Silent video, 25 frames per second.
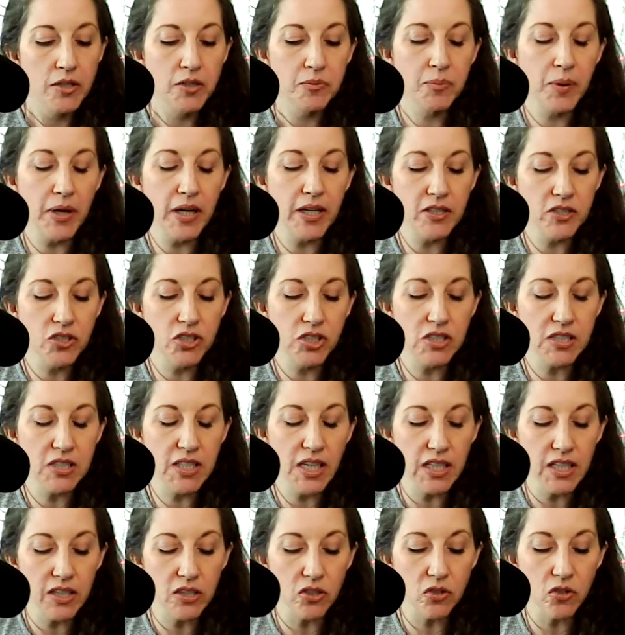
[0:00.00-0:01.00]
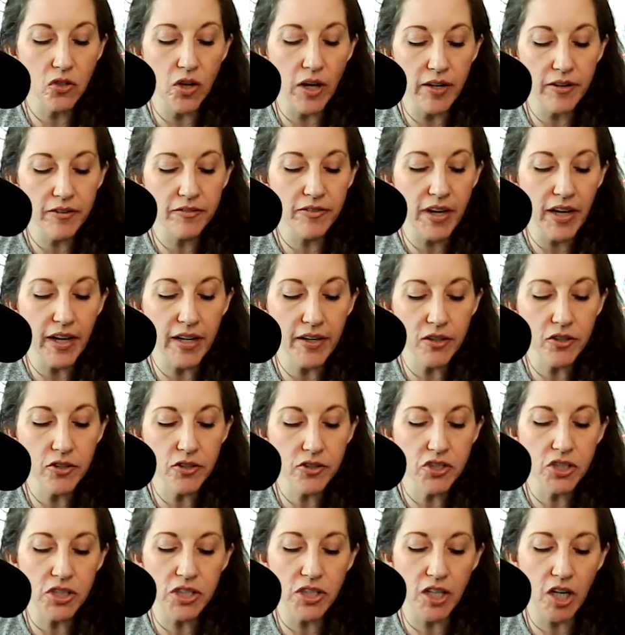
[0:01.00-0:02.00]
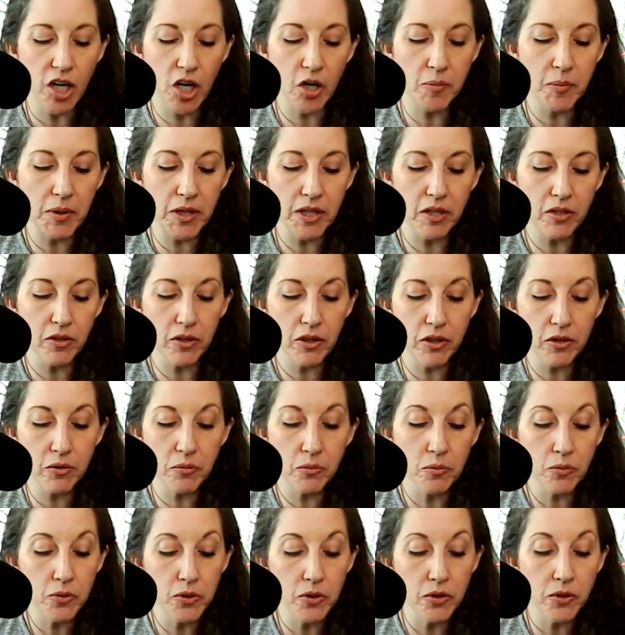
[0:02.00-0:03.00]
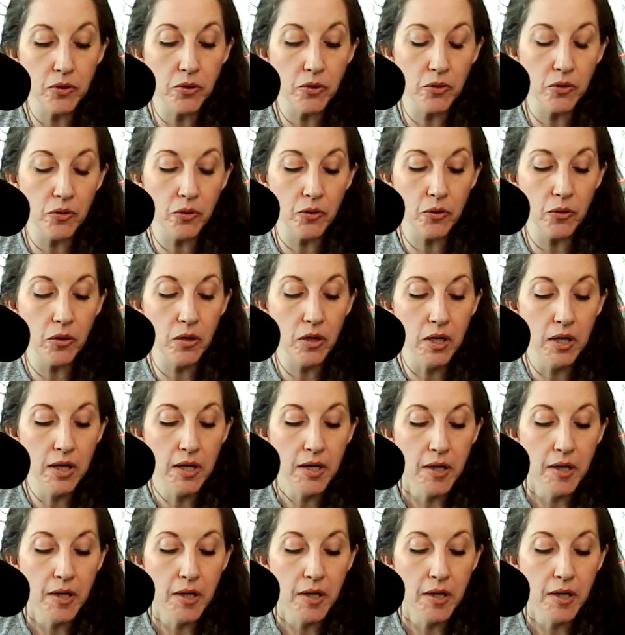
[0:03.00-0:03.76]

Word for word: but she's getting a lot of energy coming through